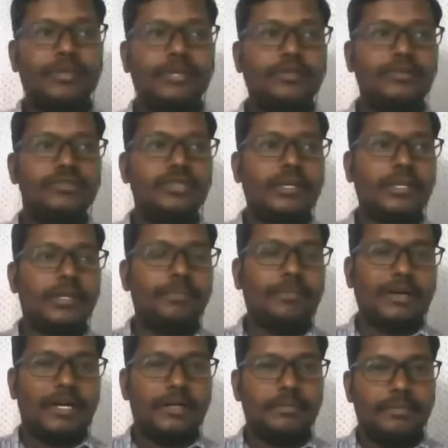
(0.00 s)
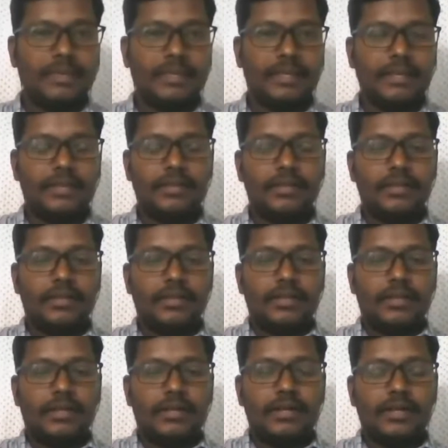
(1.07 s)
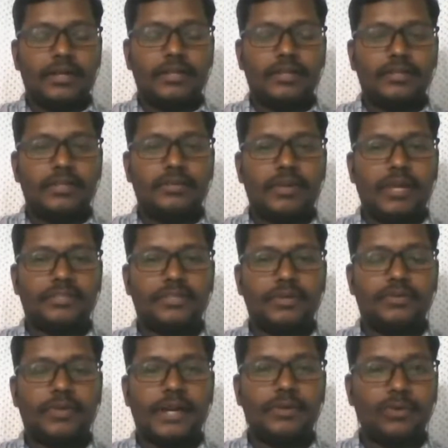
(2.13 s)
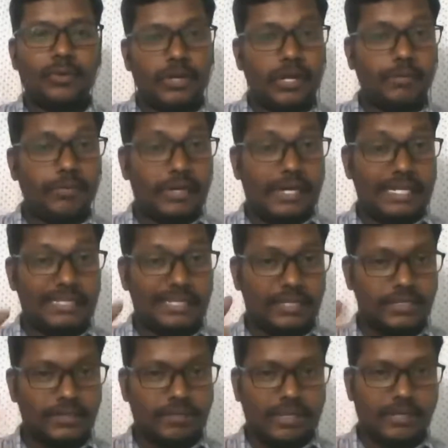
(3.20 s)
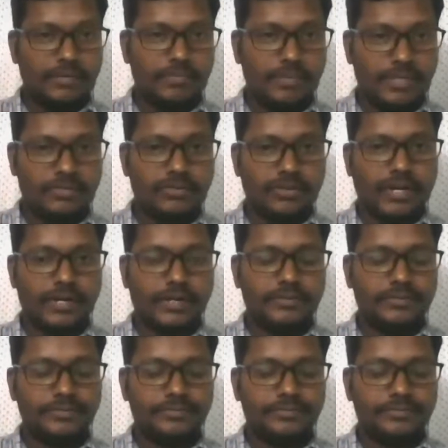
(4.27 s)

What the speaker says: B? No, generally part B, they will ask you to write only about discussion part. Please do write.